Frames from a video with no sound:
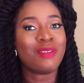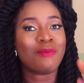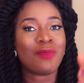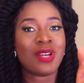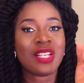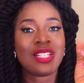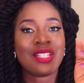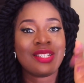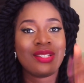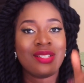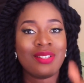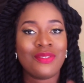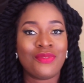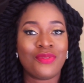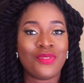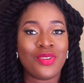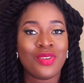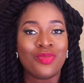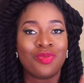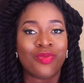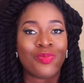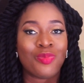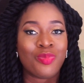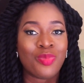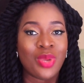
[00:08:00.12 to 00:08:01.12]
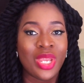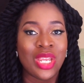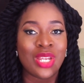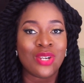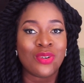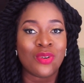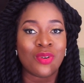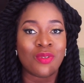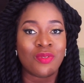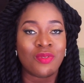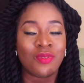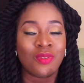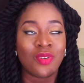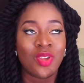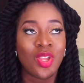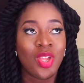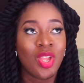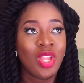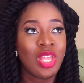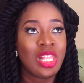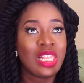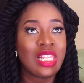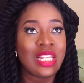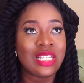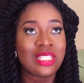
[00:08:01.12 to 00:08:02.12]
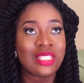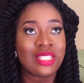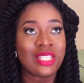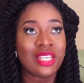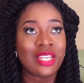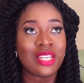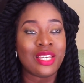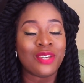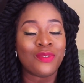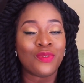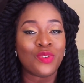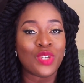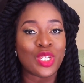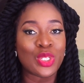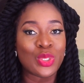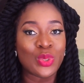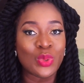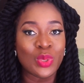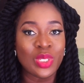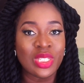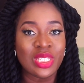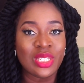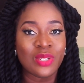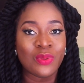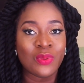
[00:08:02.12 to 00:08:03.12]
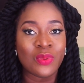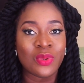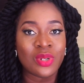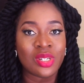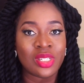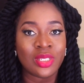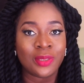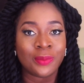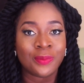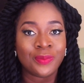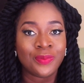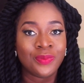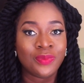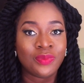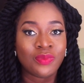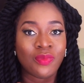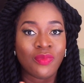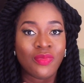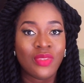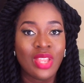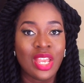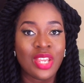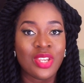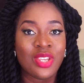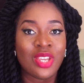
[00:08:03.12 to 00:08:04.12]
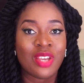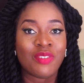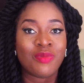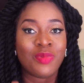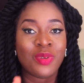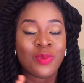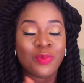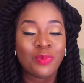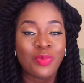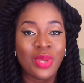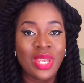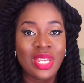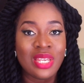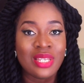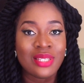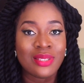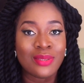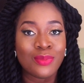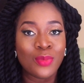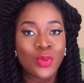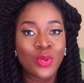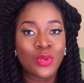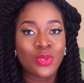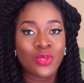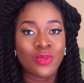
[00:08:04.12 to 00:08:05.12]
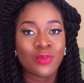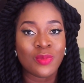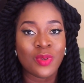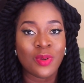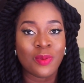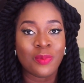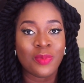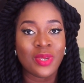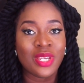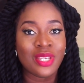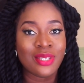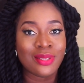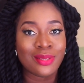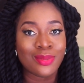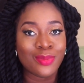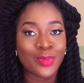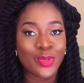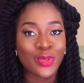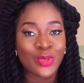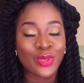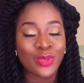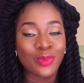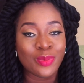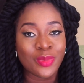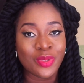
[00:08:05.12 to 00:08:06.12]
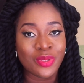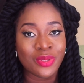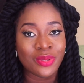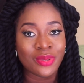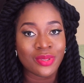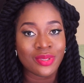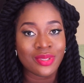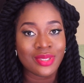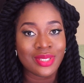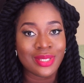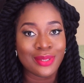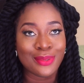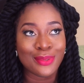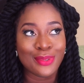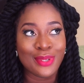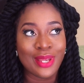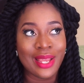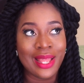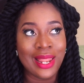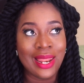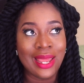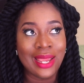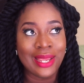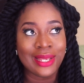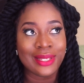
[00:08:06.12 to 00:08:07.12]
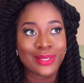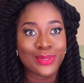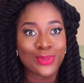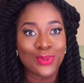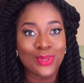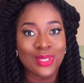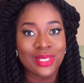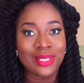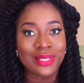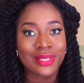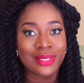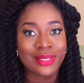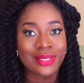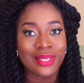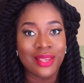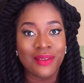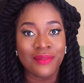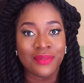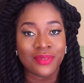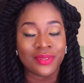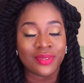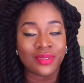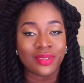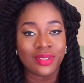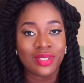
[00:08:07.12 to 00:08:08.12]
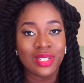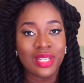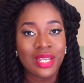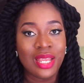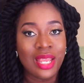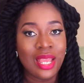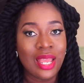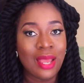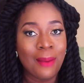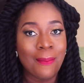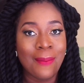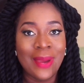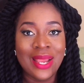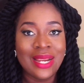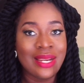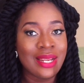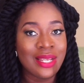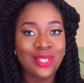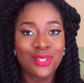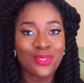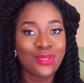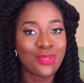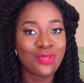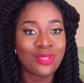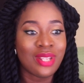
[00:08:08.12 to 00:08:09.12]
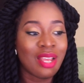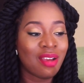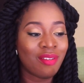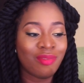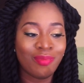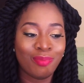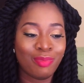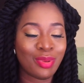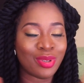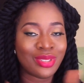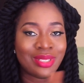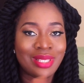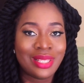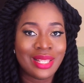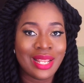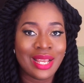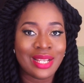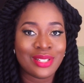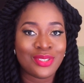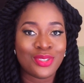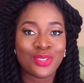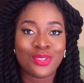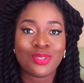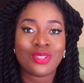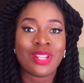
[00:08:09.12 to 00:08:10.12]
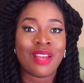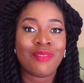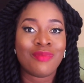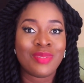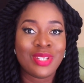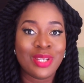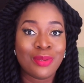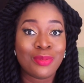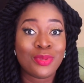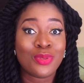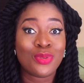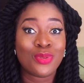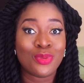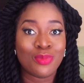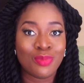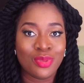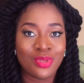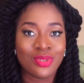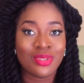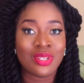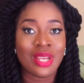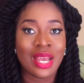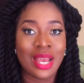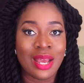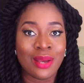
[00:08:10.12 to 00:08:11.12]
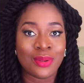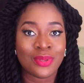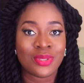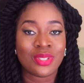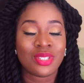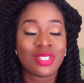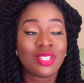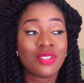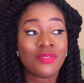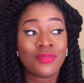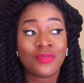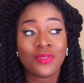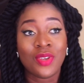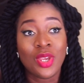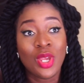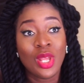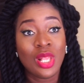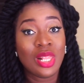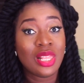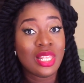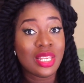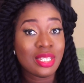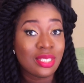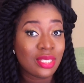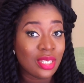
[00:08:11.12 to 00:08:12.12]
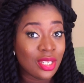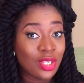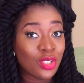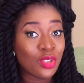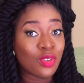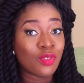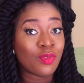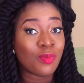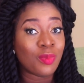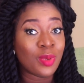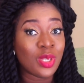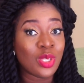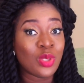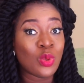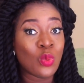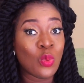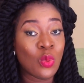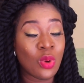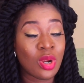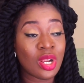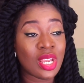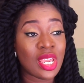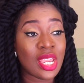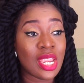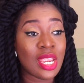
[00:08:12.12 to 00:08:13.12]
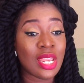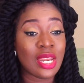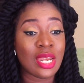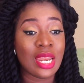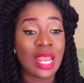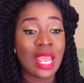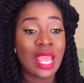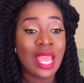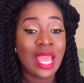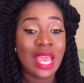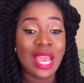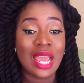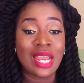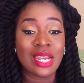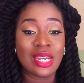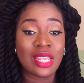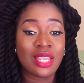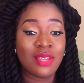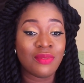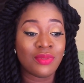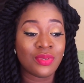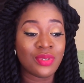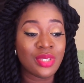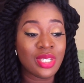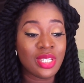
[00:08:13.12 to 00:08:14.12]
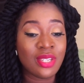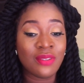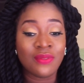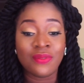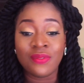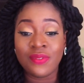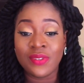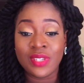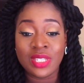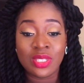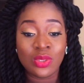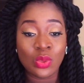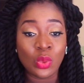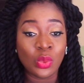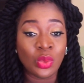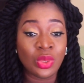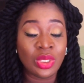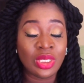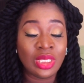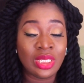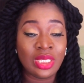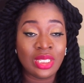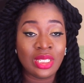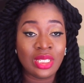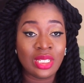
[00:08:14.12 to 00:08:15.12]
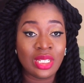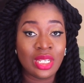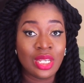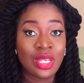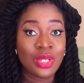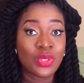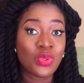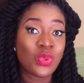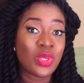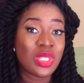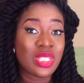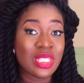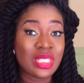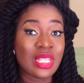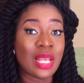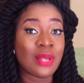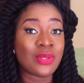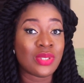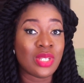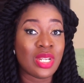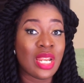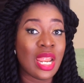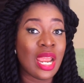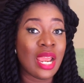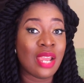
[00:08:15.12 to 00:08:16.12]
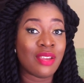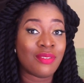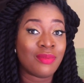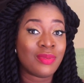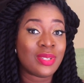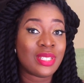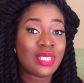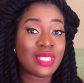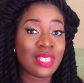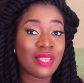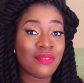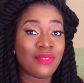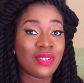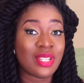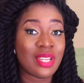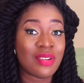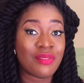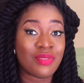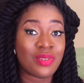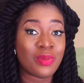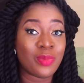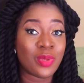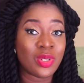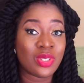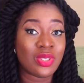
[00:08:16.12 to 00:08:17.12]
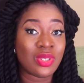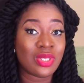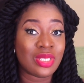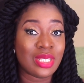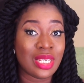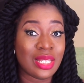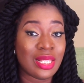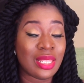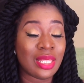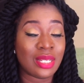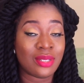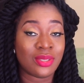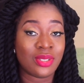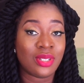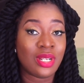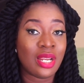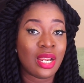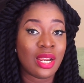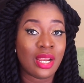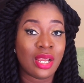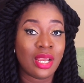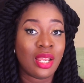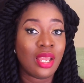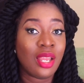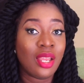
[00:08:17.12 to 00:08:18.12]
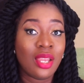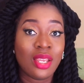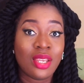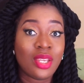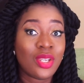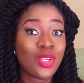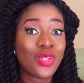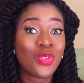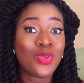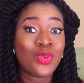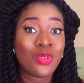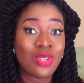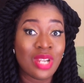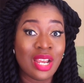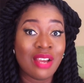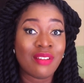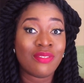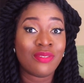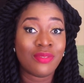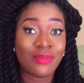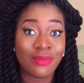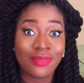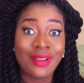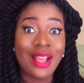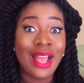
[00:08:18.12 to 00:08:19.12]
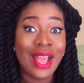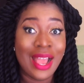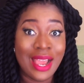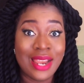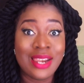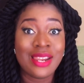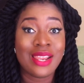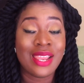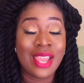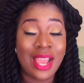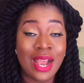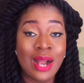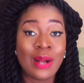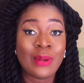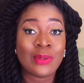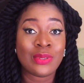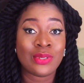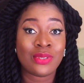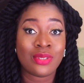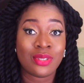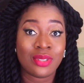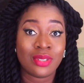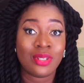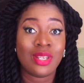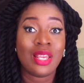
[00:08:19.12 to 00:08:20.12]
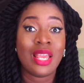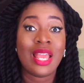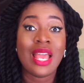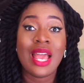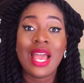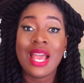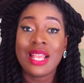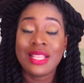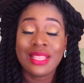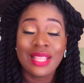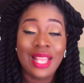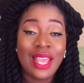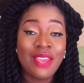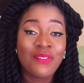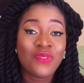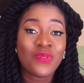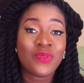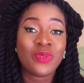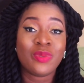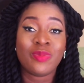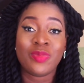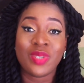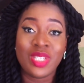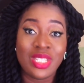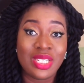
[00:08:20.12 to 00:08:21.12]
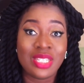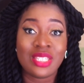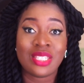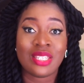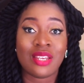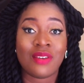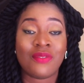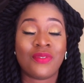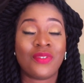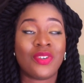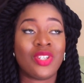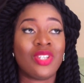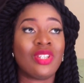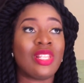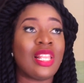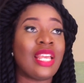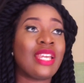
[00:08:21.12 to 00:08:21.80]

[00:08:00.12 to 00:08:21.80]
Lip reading: Imagine if you've paid off, let's say if you're 21, and you have been paying small till you're like 27. By then you should have bought land, you should have been able to build a house. If, let's say you've been working, and even if it's only 20,000 naira you've been saving every month, or 10,000 naira, you would have had a house. And life would be easier for you.